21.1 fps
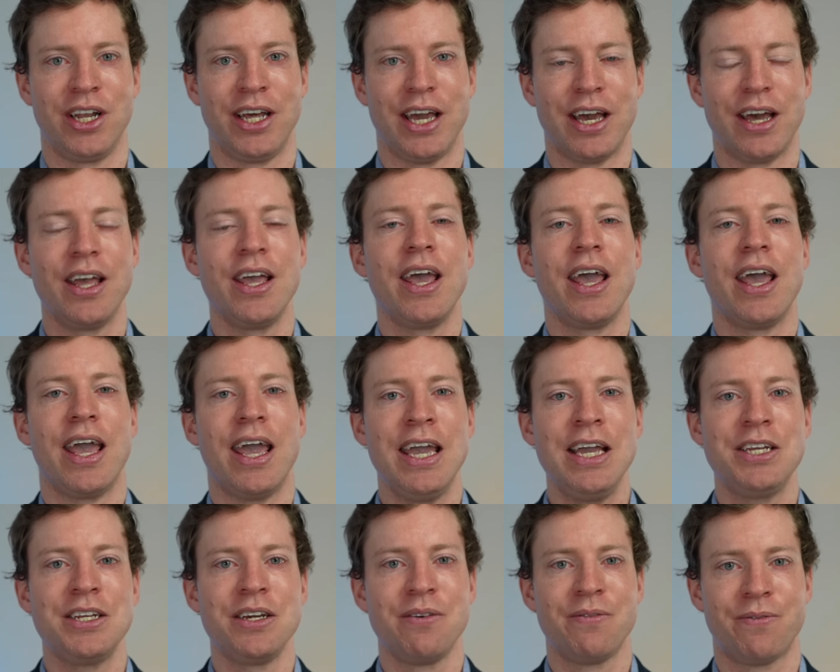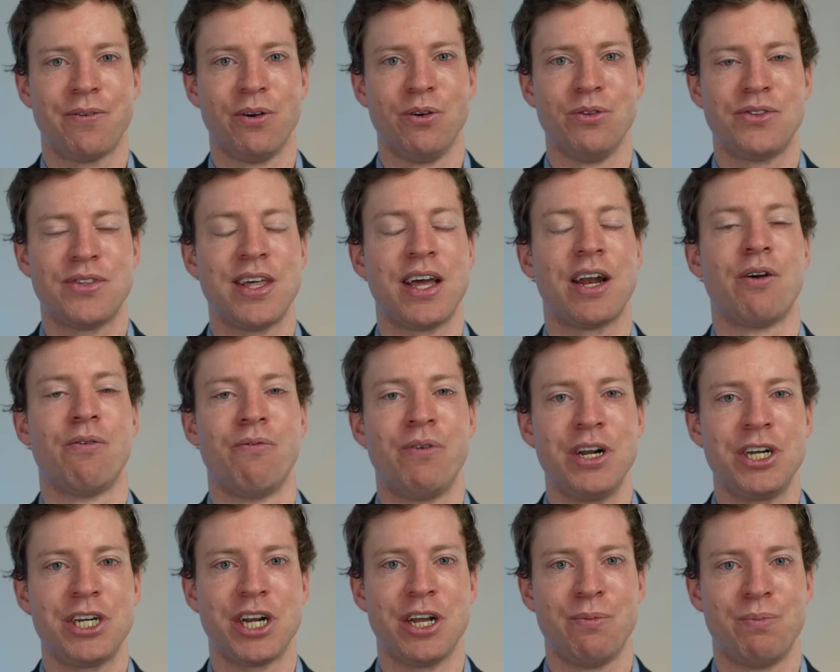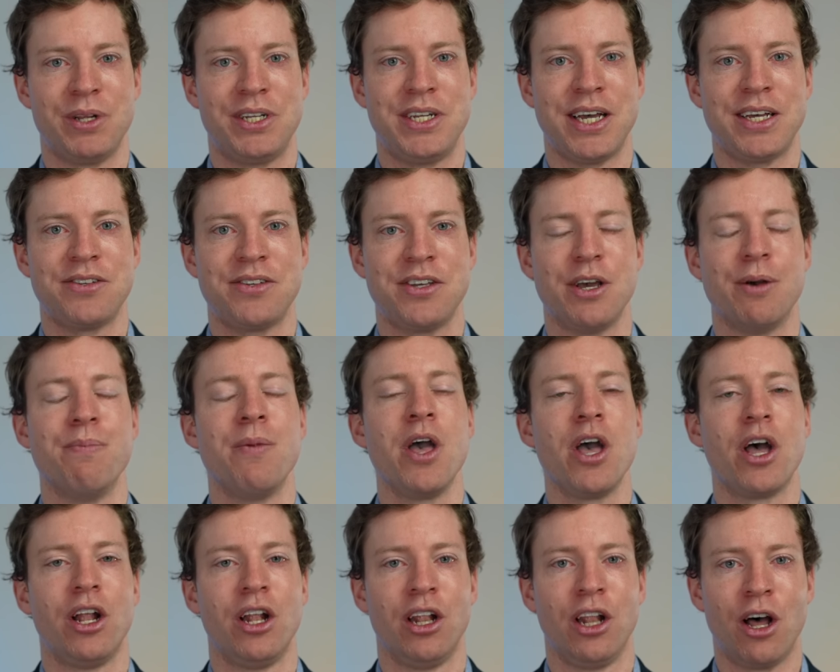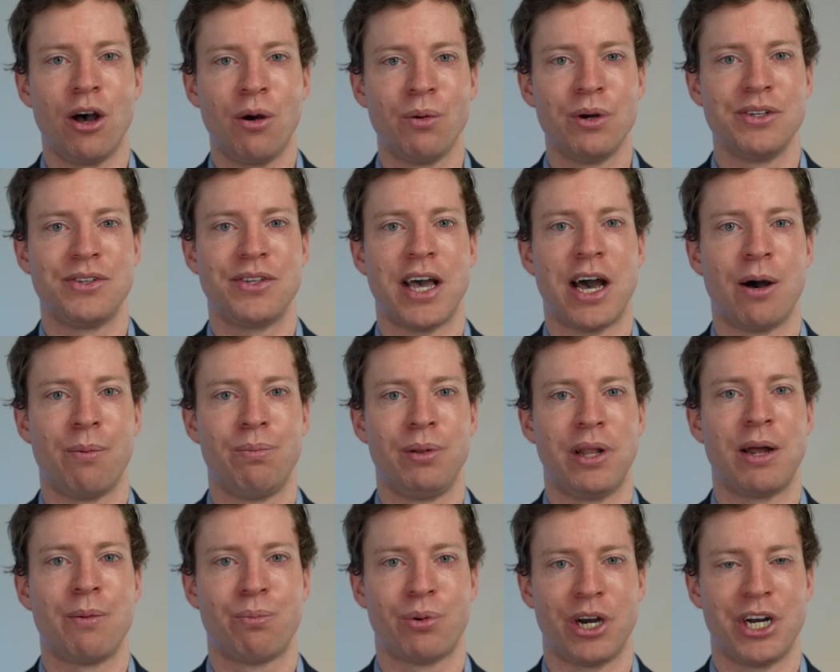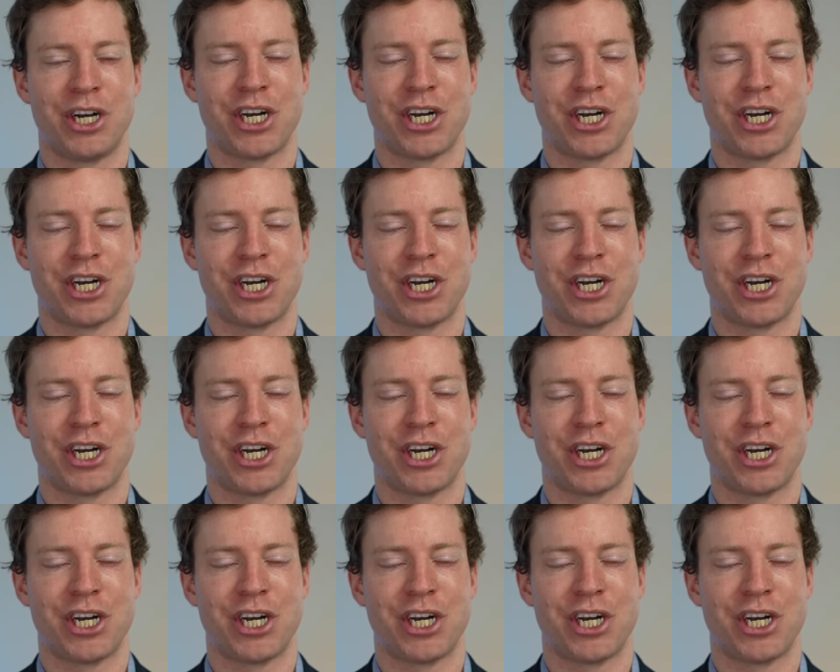earlier, eating foods that are rich in potassium lowers our blood